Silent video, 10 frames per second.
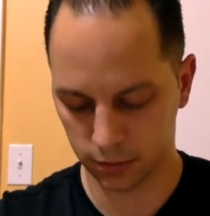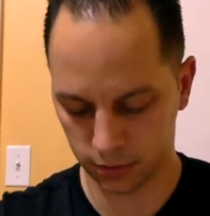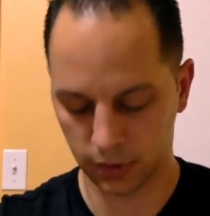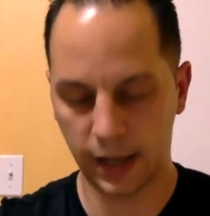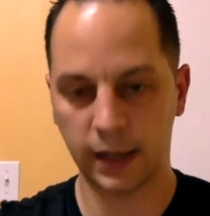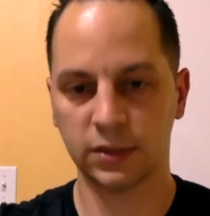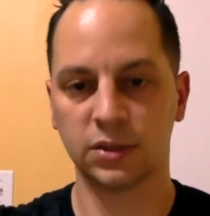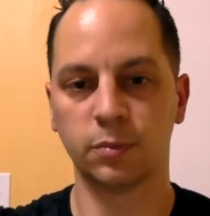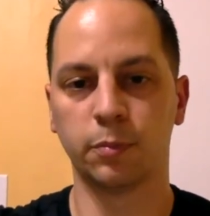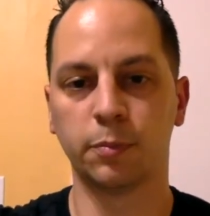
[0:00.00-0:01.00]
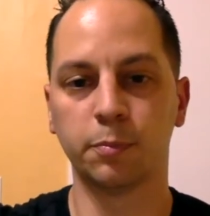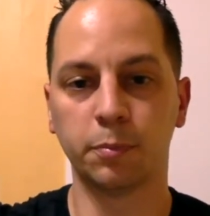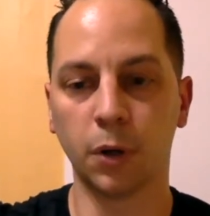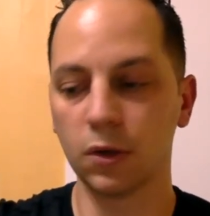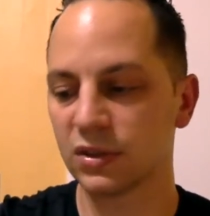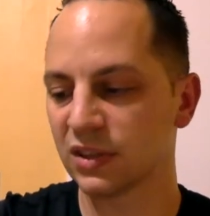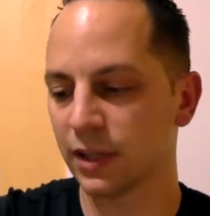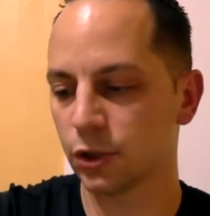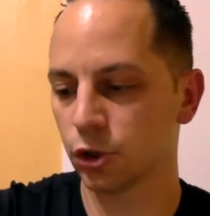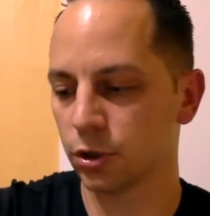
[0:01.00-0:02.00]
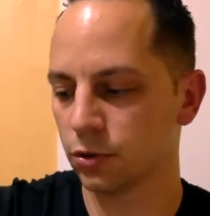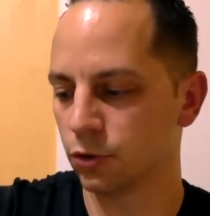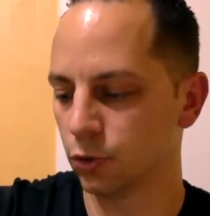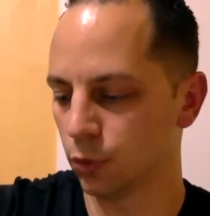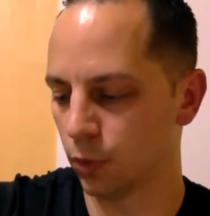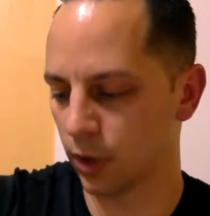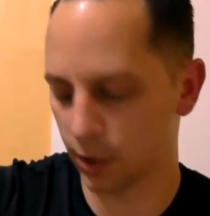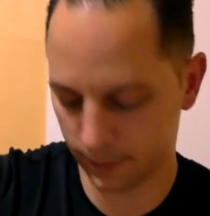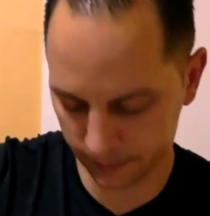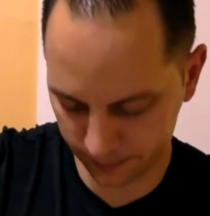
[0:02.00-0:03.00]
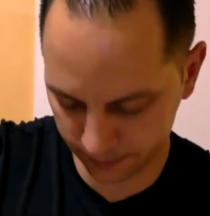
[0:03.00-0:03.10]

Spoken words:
last bulk section to